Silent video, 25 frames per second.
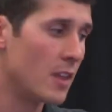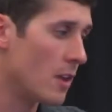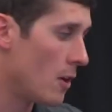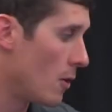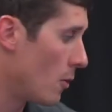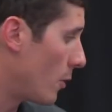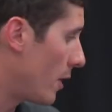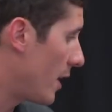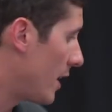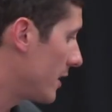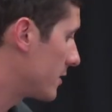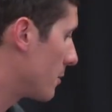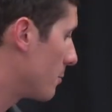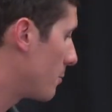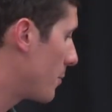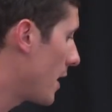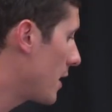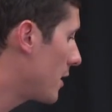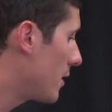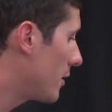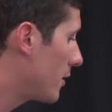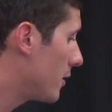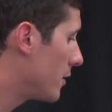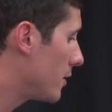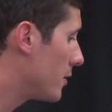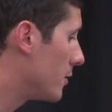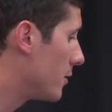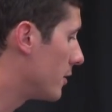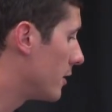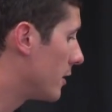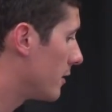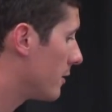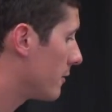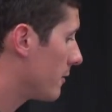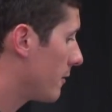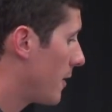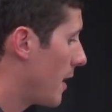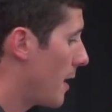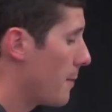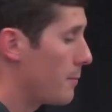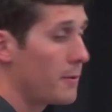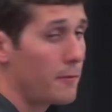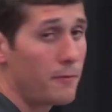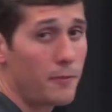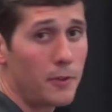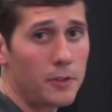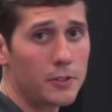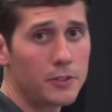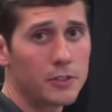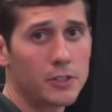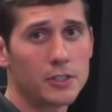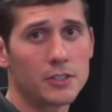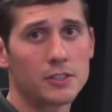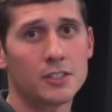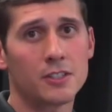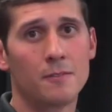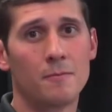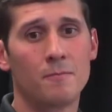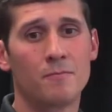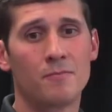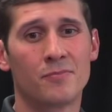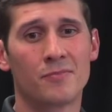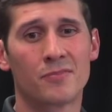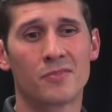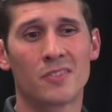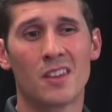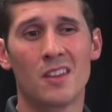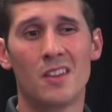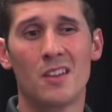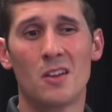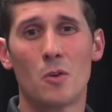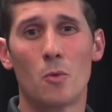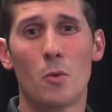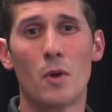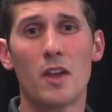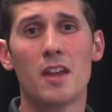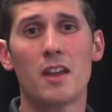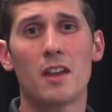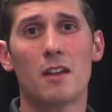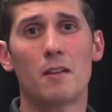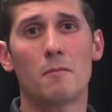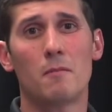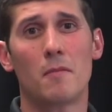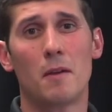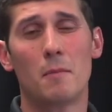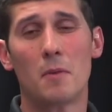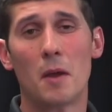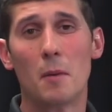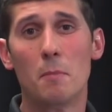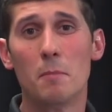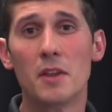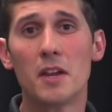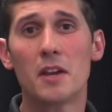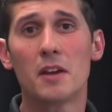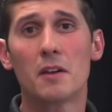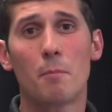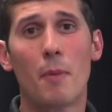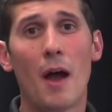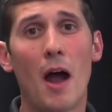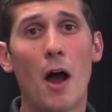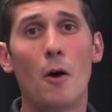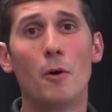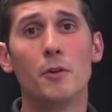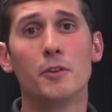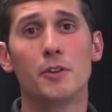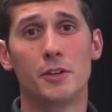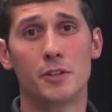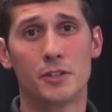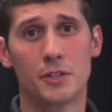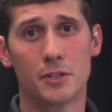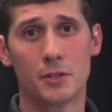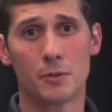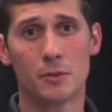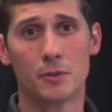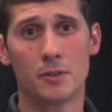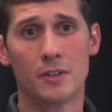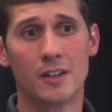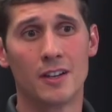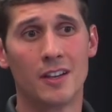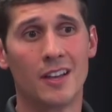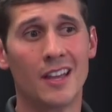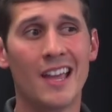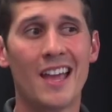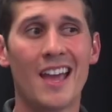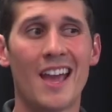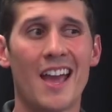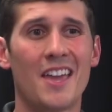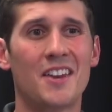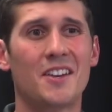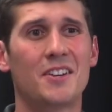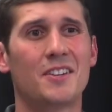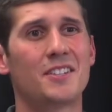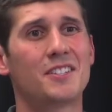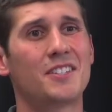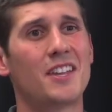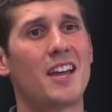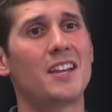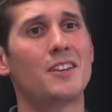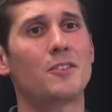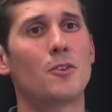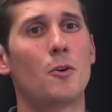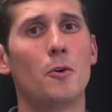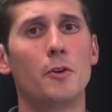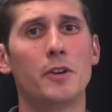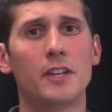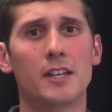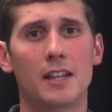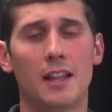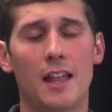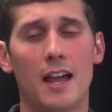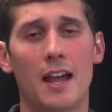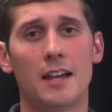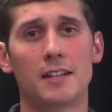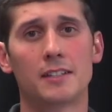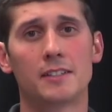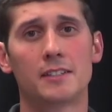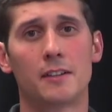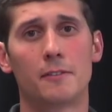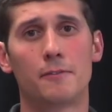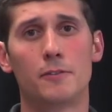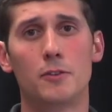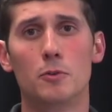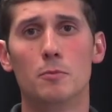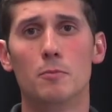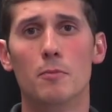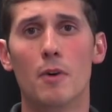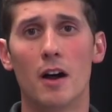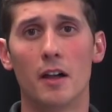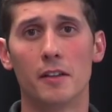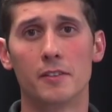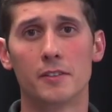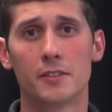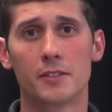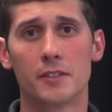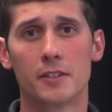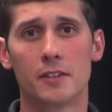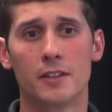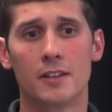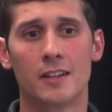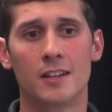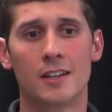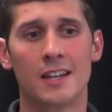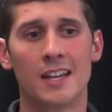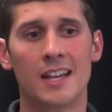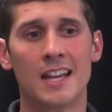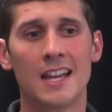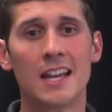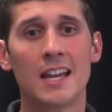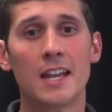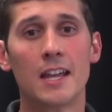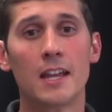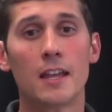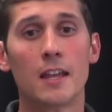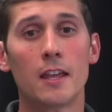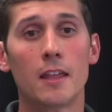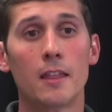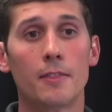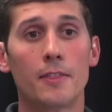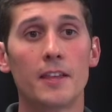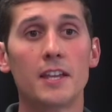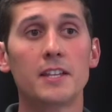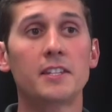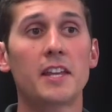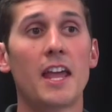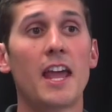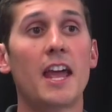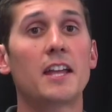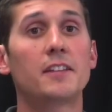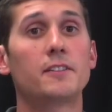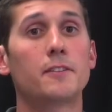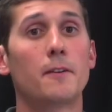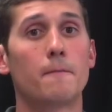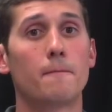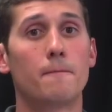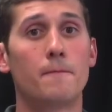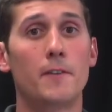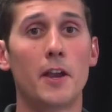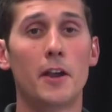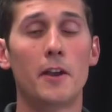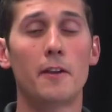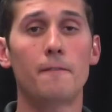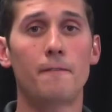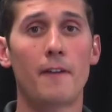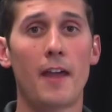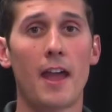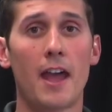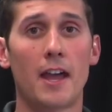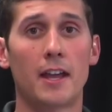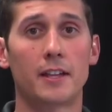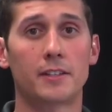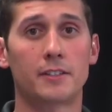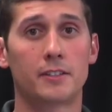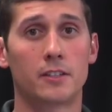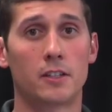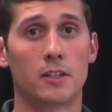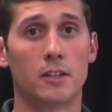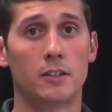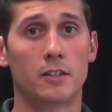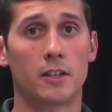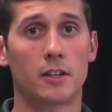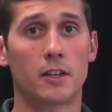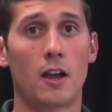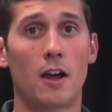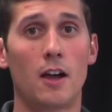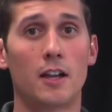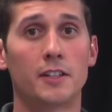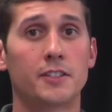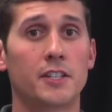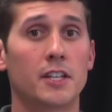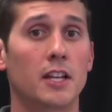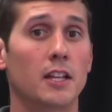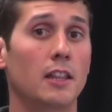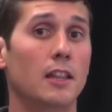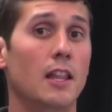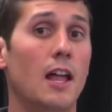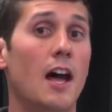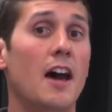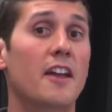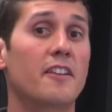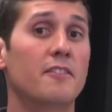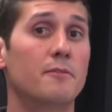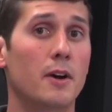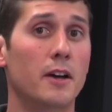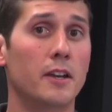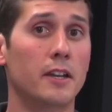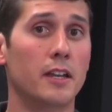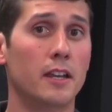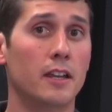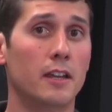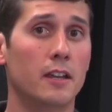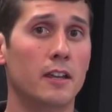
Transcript: Whereas competitor unit HEPA filters weigh a mere pound or two and are designed only to last a few months. This adds up very fast to costing a lot of money.